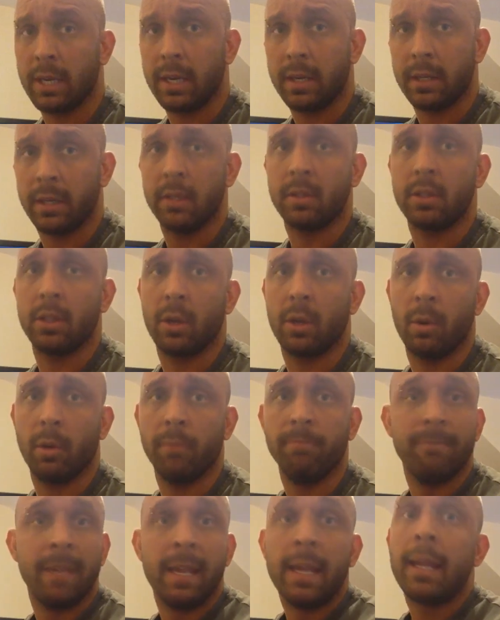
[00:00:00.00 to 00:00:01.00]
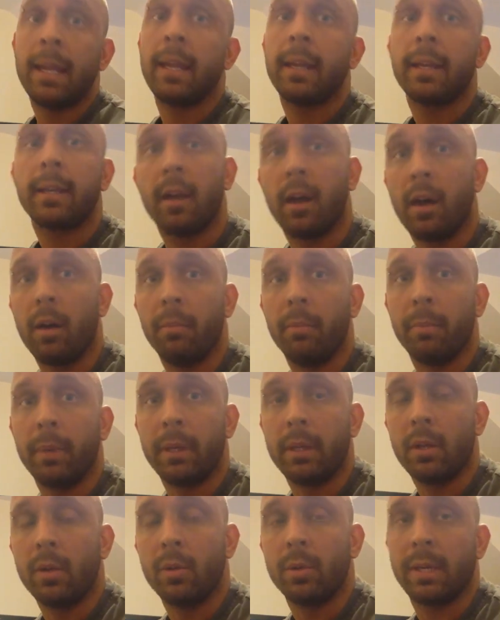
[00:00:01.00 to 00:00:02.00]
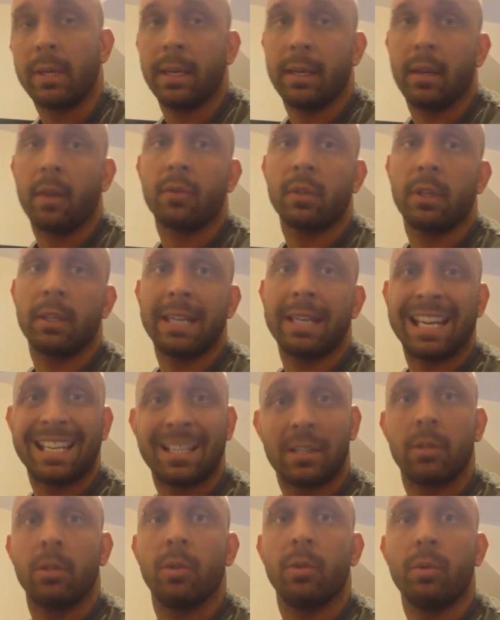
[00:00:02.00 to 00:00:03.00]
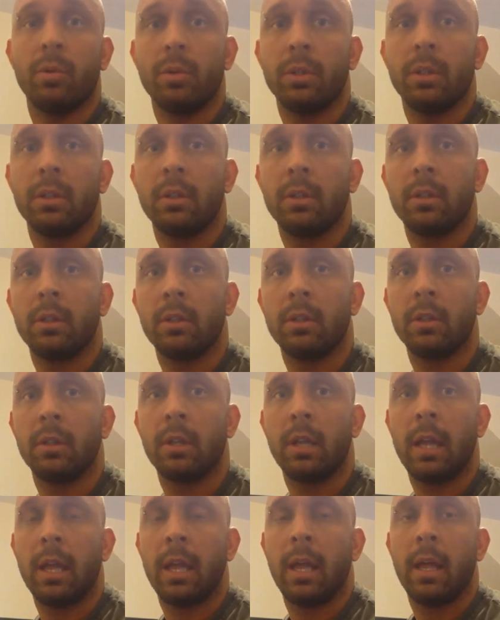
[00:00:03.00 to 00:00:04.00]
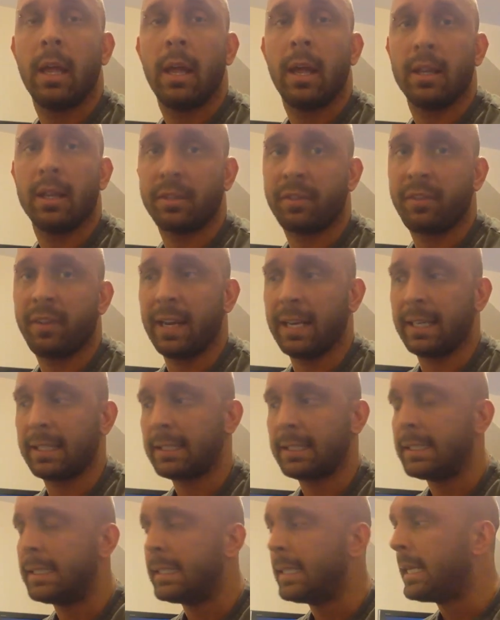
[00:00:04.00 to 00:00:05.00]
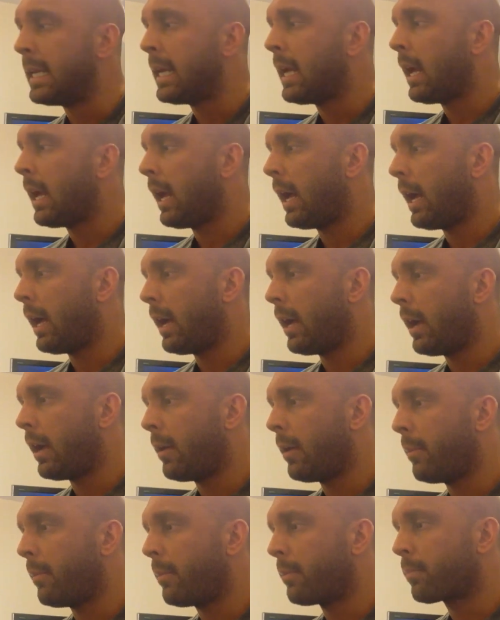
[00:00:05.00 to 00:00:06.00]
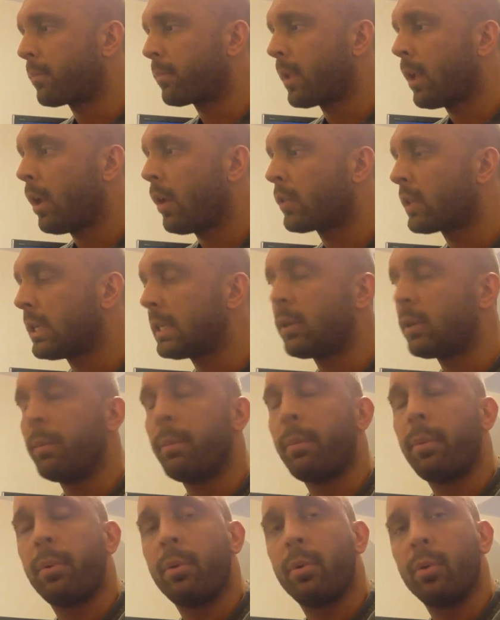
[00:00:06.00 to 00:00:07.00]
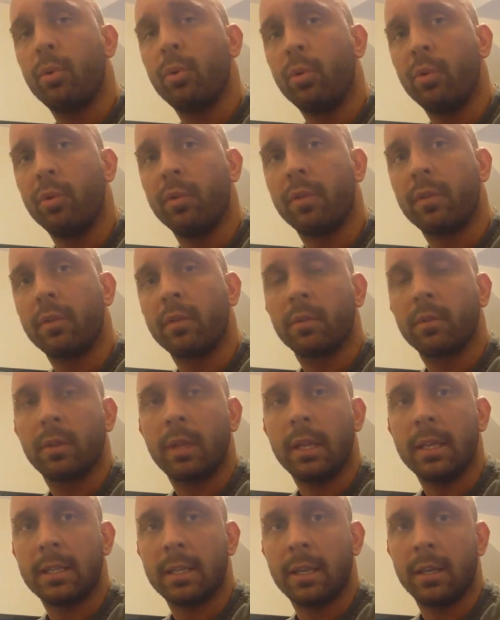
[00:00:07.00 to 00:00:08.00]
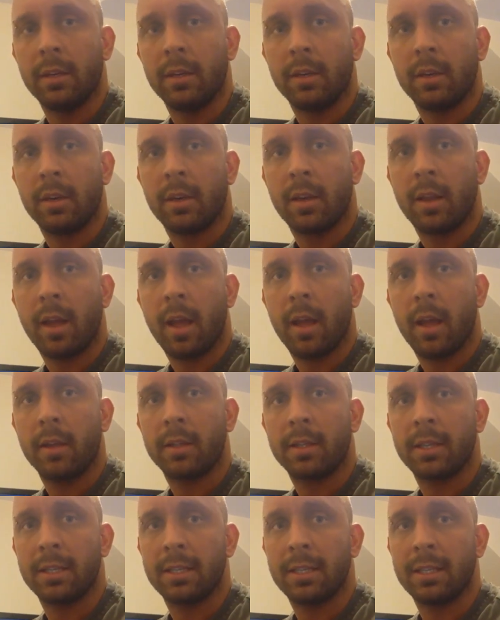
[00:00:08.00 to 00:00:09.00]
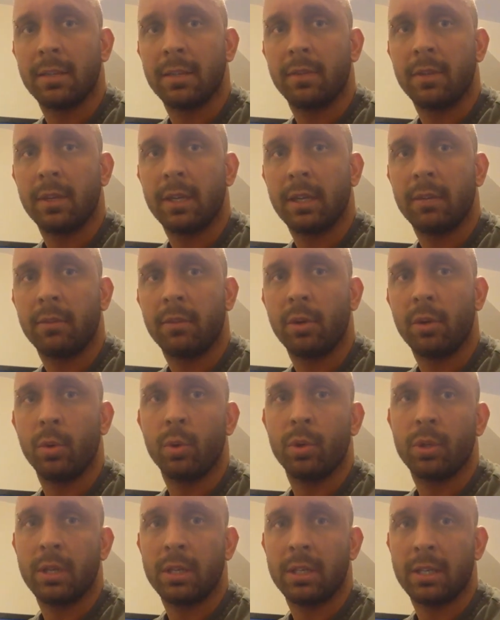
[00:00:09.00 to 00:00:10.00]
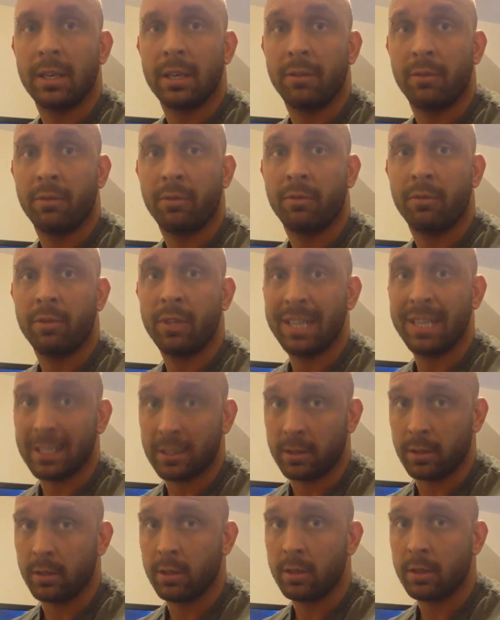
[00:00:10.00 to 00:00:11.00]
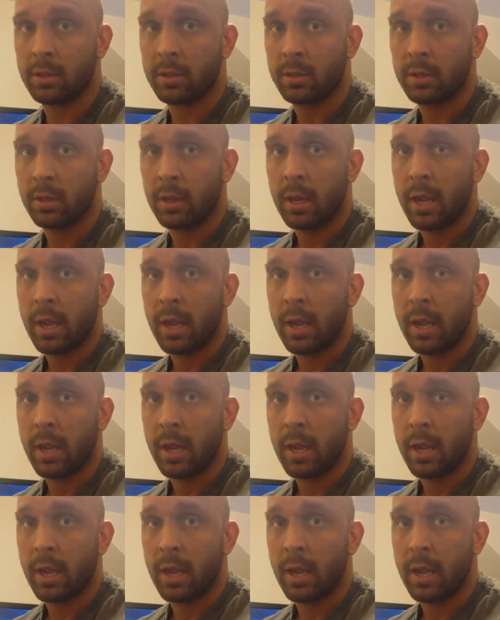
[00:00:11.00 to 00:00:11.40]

energy and so on can't be used, and they obviously get stored as fat. Obviously, to improve the insulin sensitivity, reduce insulin resistance,